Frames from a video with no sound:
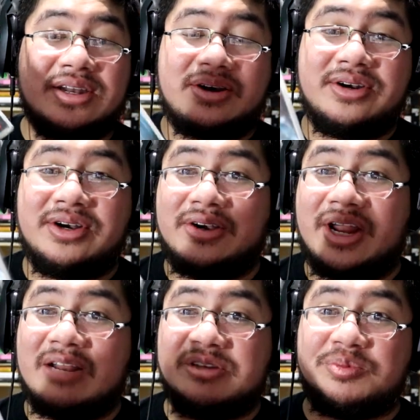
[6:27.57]
learn your,
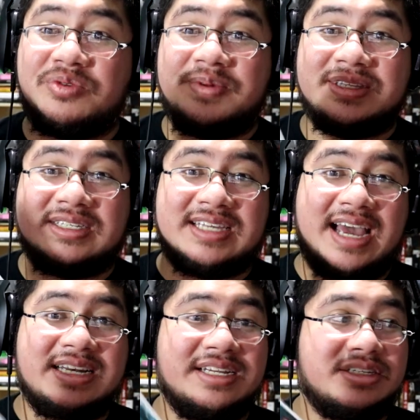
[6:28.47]
your enemy's movements and
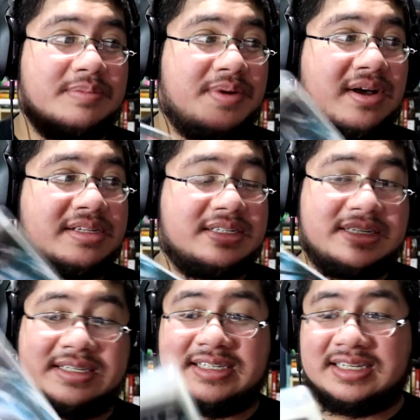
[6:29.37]
tactics, the
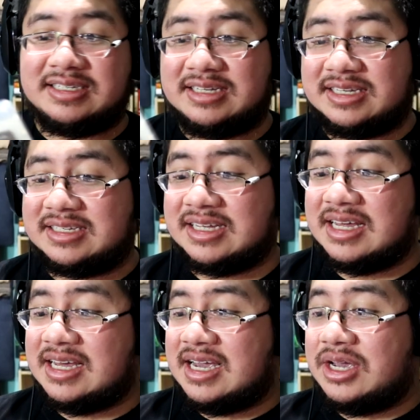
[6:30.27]
bosses. It's just
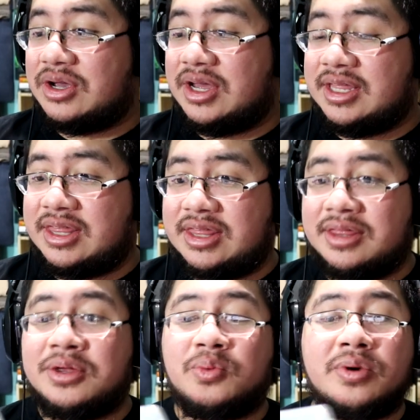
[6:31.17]

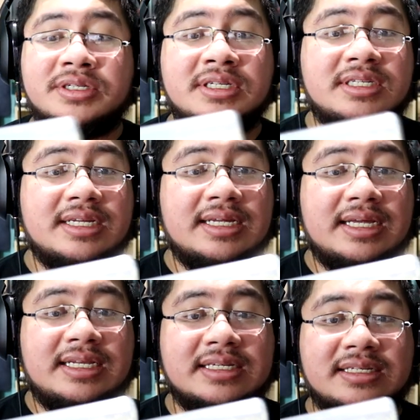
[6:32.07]
there wasn't
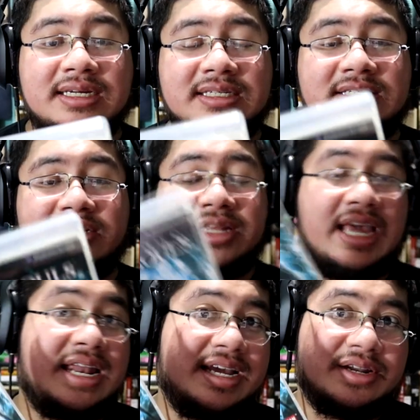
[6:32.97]
it doesn't necessarily
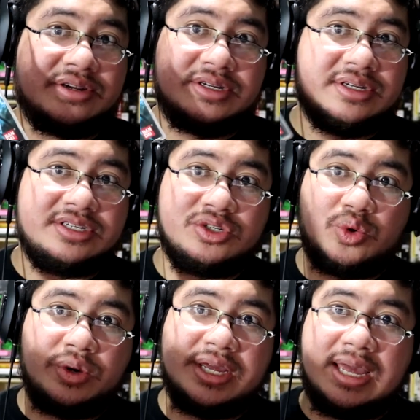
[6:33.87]
have like a
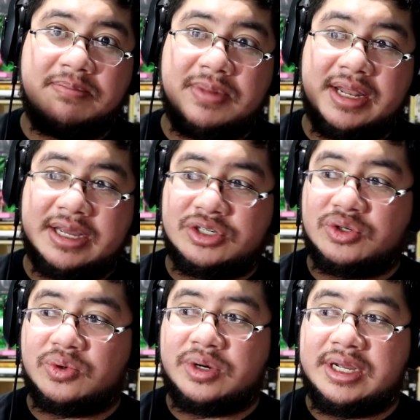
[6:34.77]
story camp like a
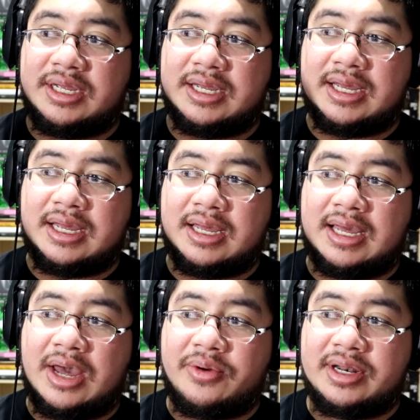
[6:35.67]
story
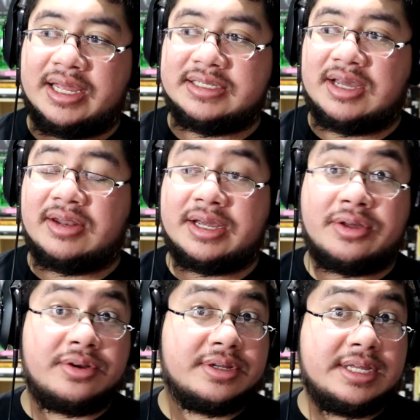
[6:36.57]
uh, how it lays out like
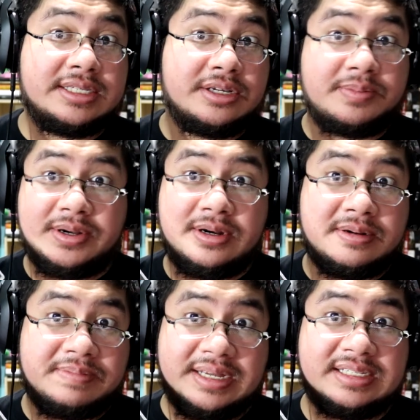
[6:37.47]
other single
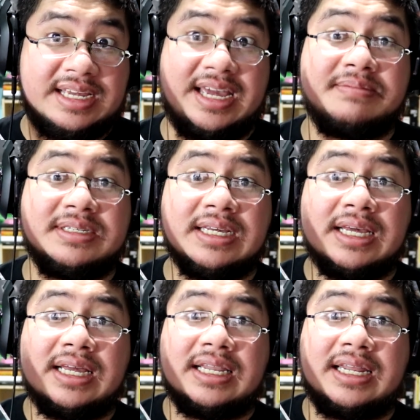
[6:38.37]
player based games
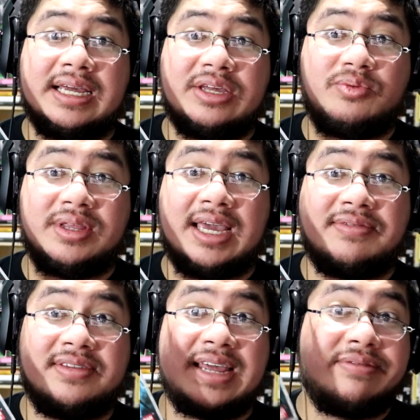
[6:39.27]
like you really
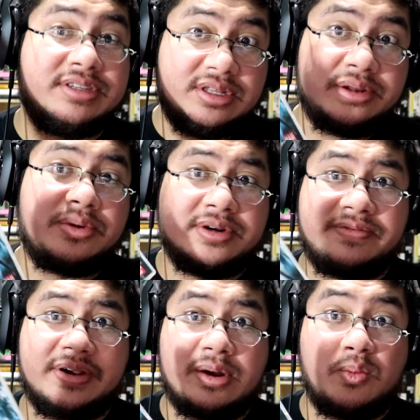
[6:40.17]
have to dive into the lore to
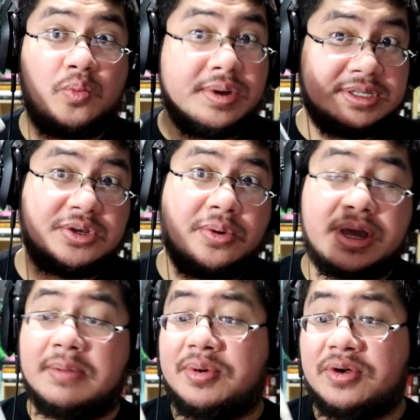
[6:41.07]
figure out what's
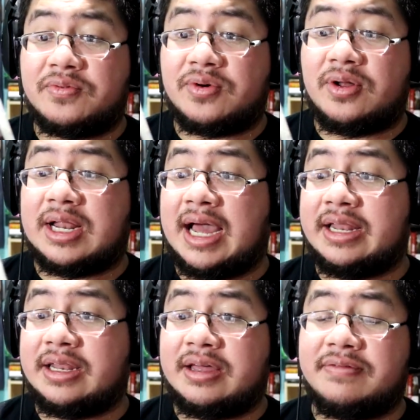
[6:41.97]
going on but overall i
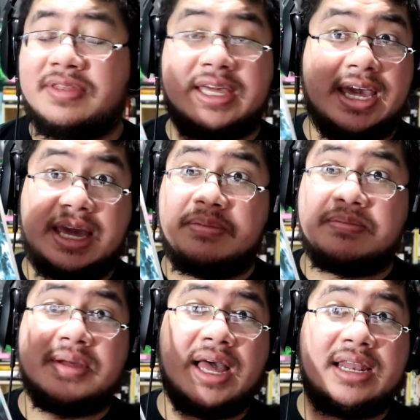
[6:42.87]
love the game
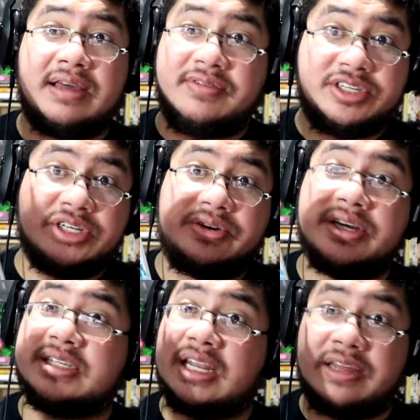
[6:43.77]
i love the
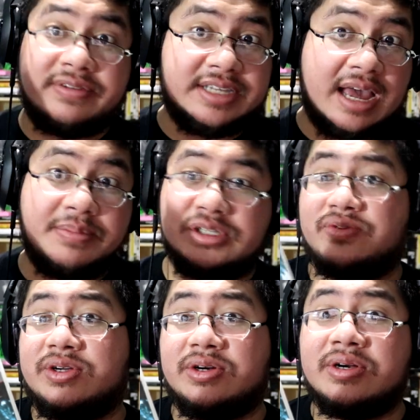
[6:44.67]
series i love its
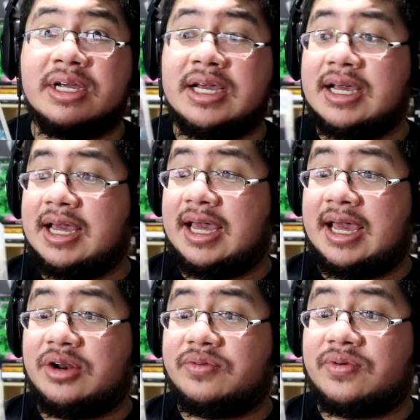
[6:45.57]
atmosphere
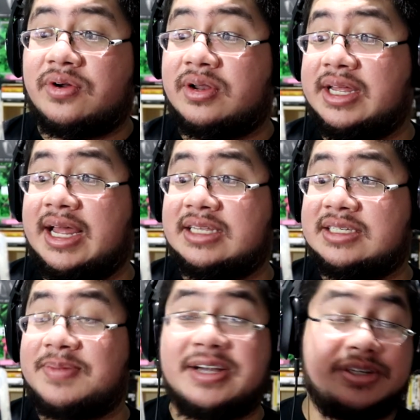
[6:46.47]
and overall it has
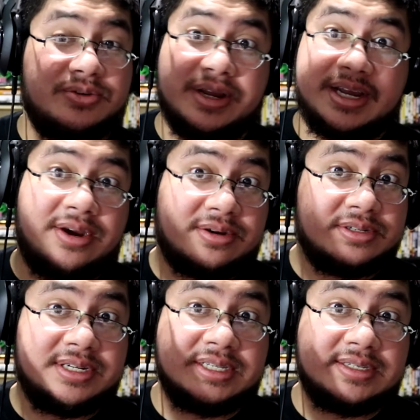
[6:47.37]
some actually great
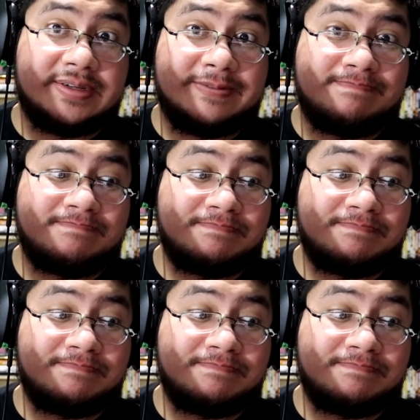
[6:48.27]
characters in it so